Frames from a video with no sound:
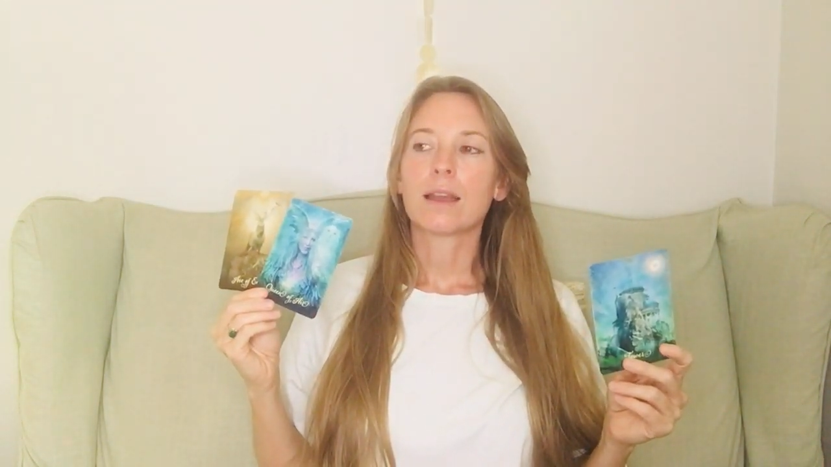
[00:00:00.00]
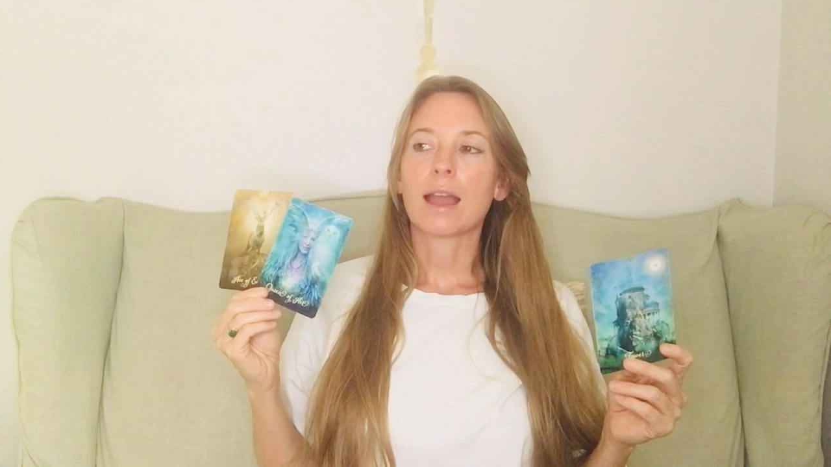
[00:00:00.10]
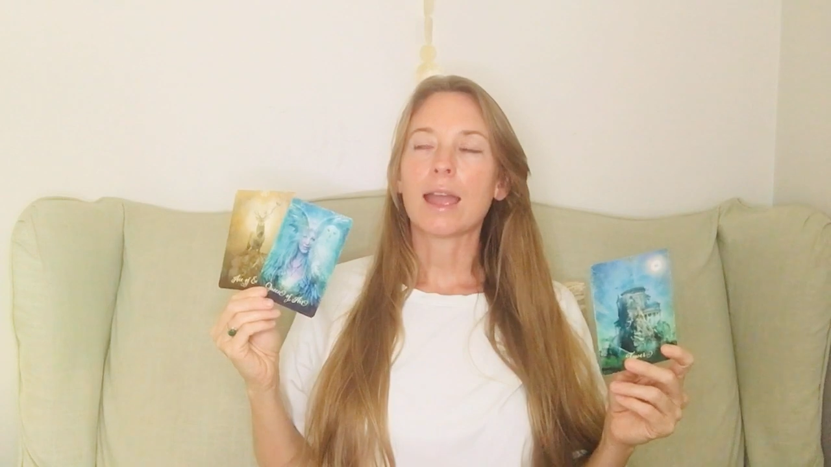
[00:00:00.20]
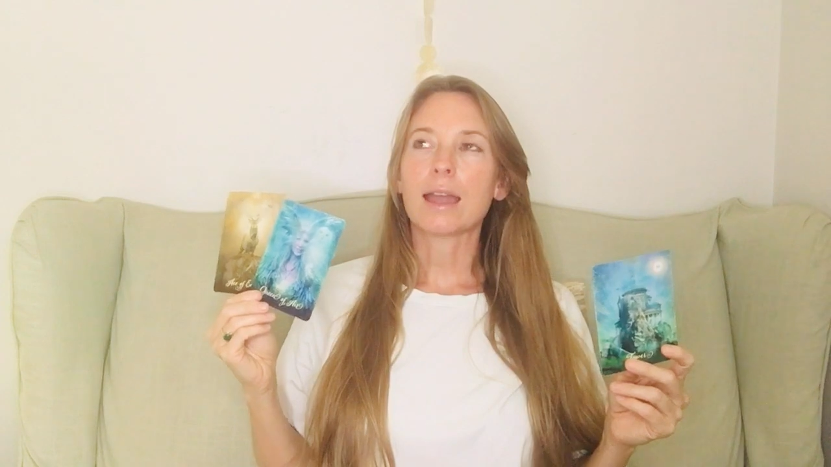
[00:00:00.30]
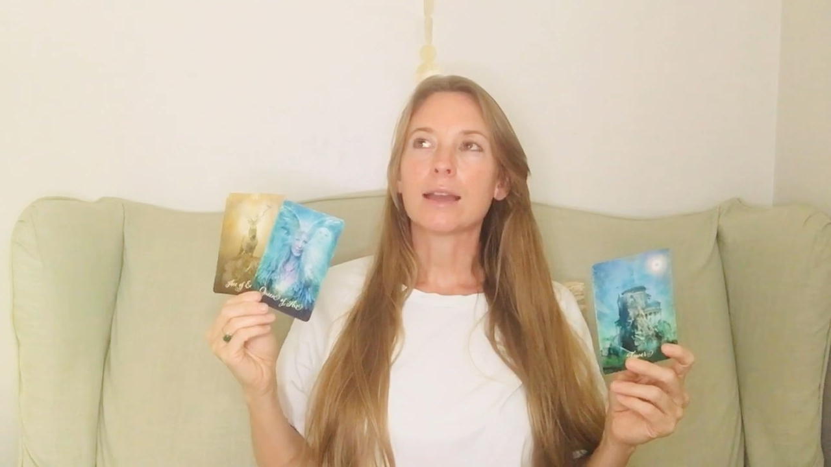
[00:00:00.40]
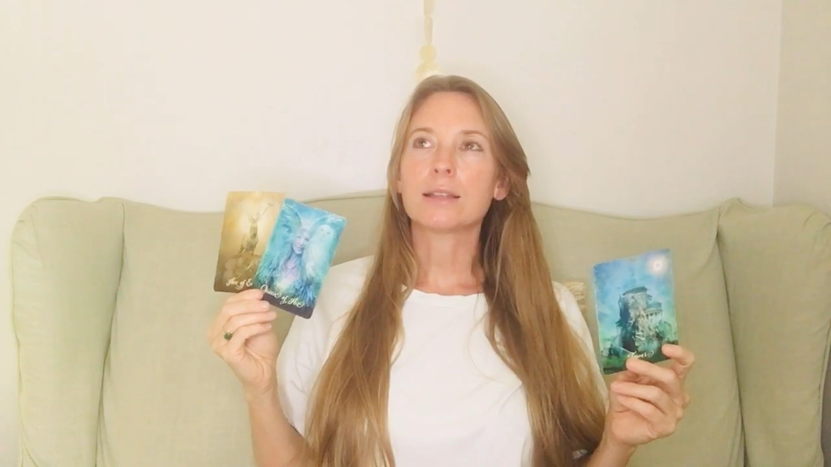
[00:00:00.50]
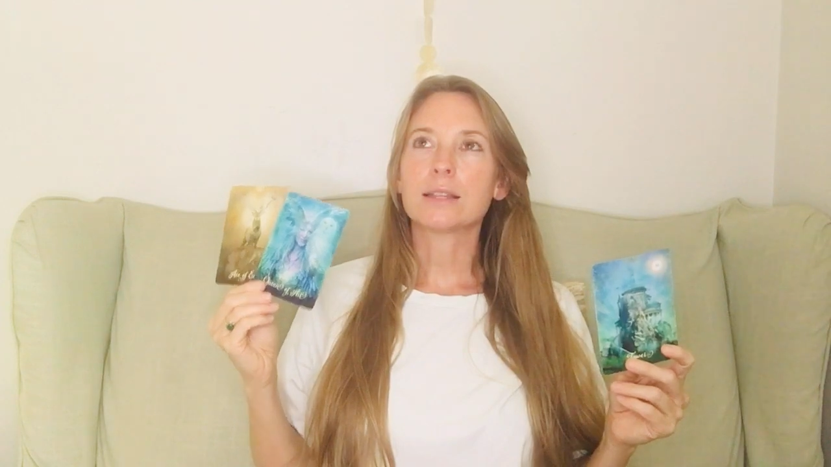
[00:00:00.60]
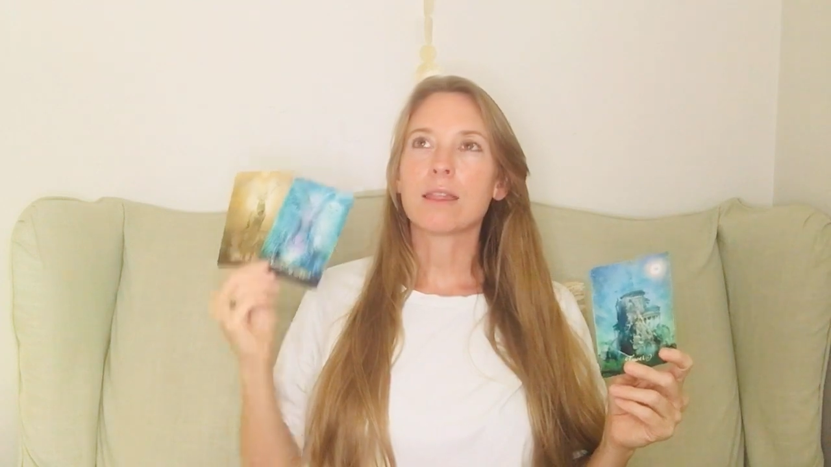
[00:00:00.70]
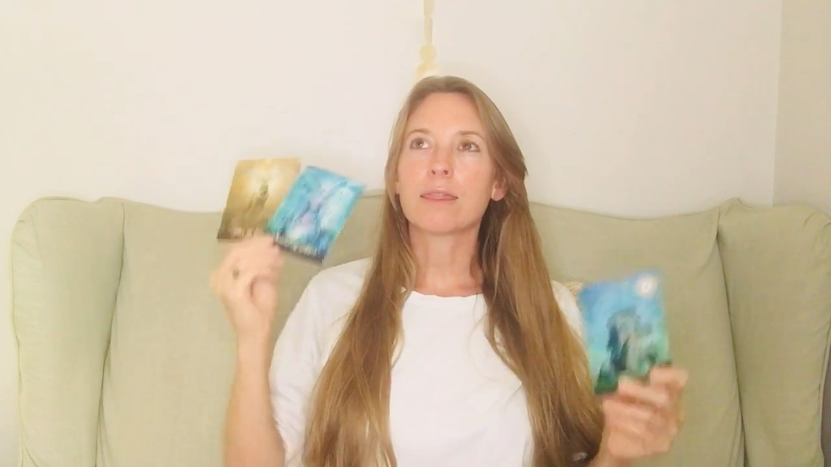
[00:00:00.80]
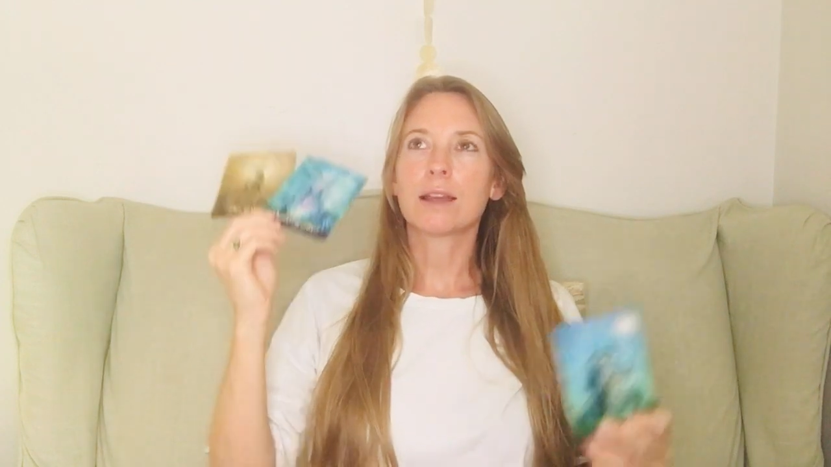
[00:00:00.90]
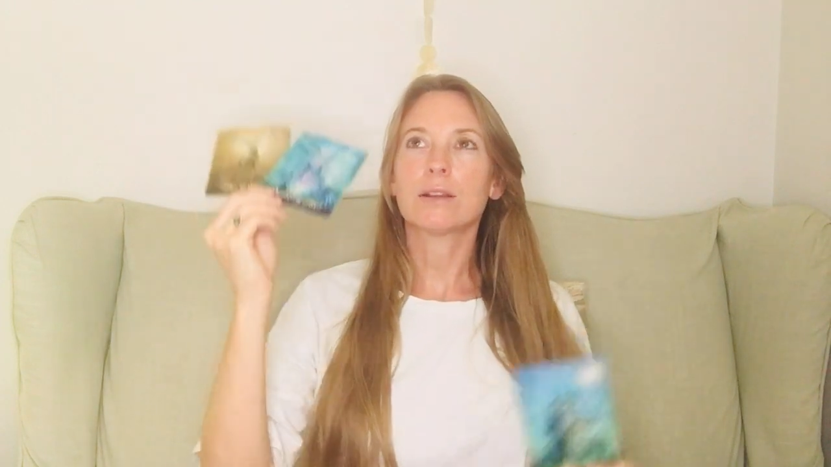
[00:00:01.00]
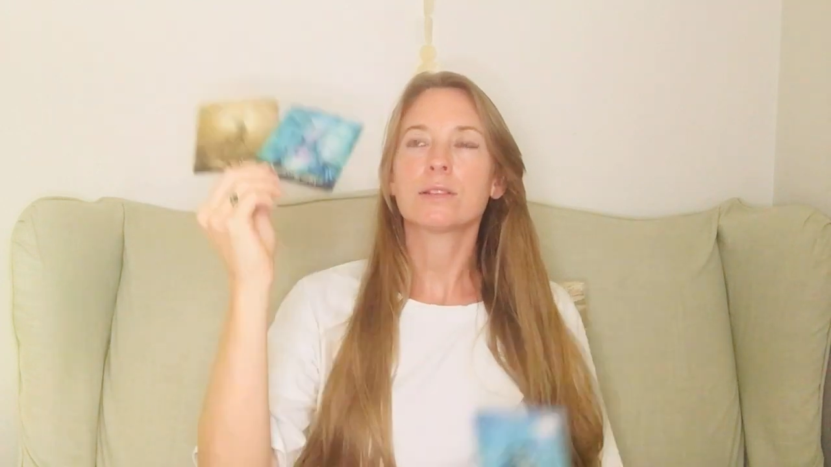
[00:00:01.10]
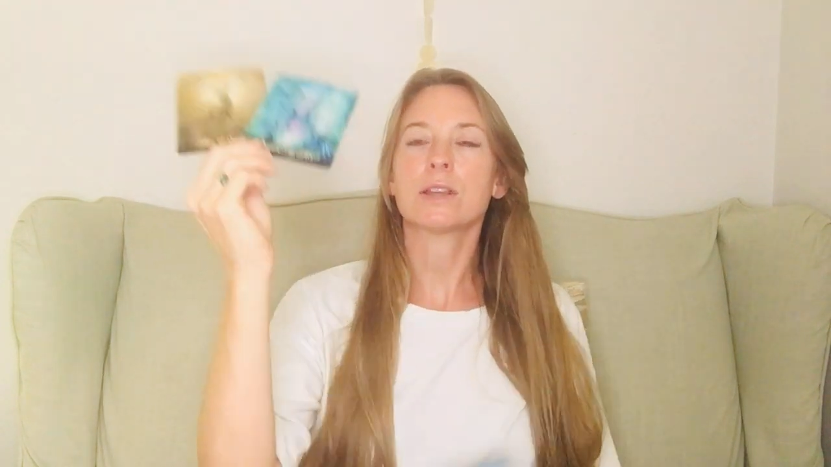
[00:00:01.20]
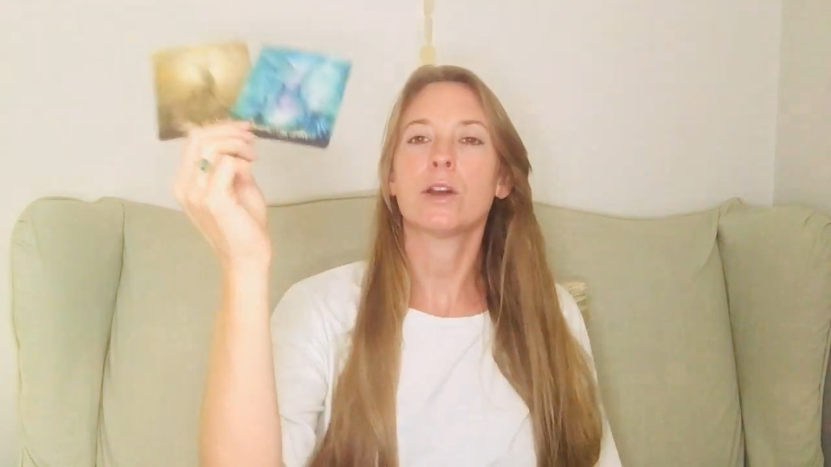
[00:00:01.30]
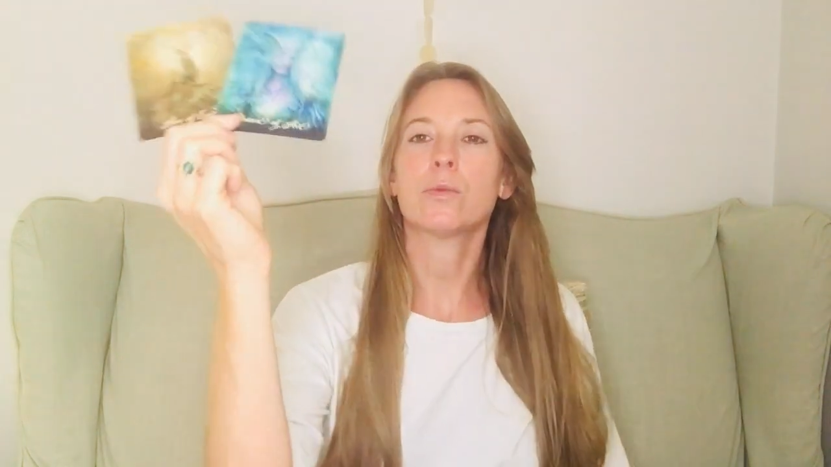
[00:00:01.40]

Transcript: and there's a